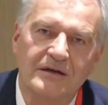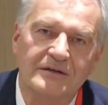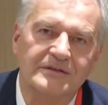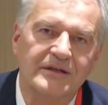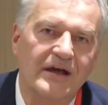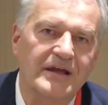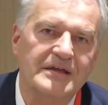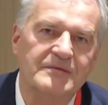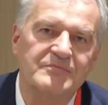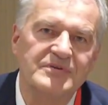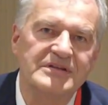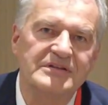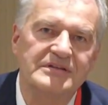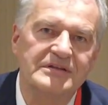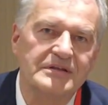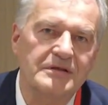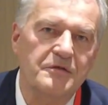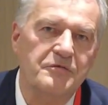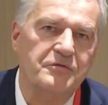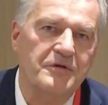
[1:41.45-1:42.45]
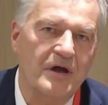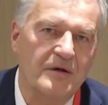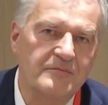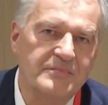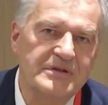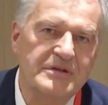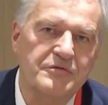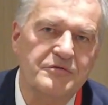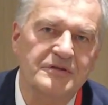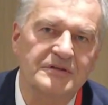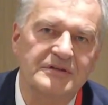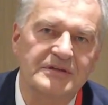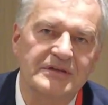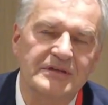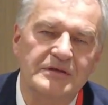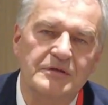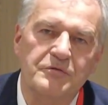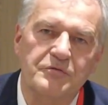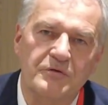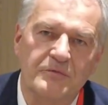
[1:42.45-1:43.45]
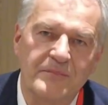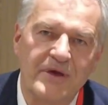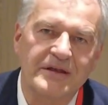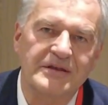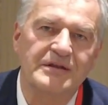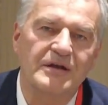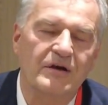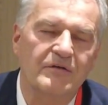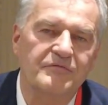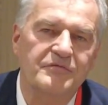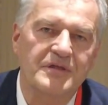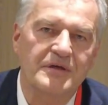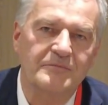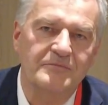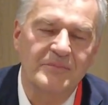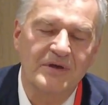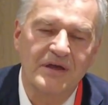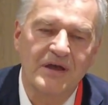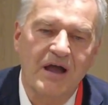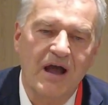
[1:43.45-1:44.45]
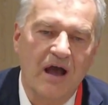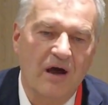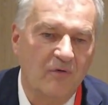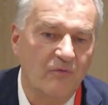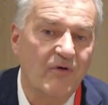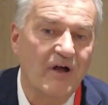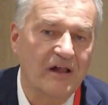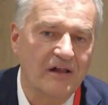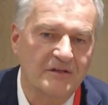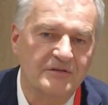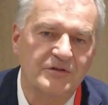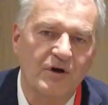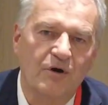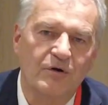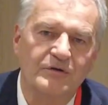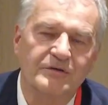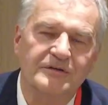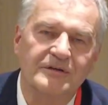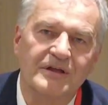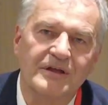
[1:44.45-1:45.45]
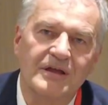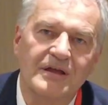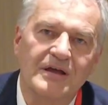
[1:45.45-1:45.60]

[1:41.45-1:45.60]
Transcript: diabetes, obesity, so many of them are well known.